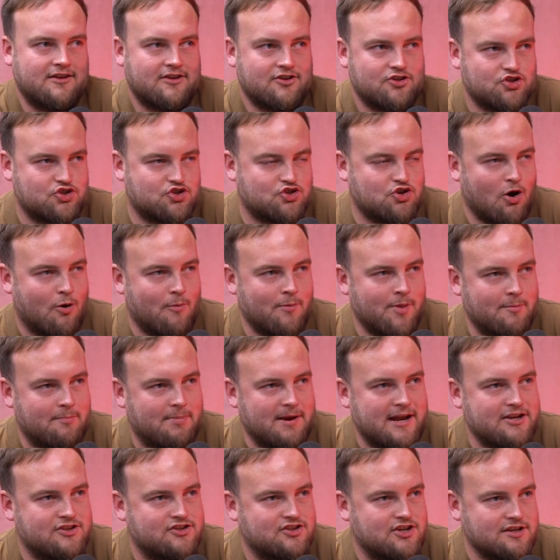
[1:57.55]
storm the
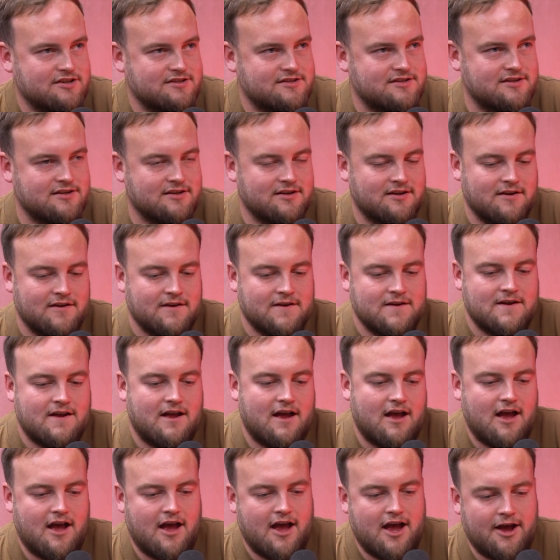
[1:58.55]
beaches.
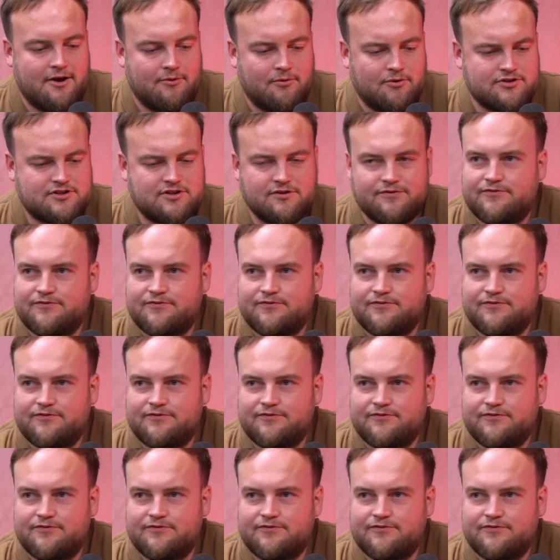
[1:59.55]
What's the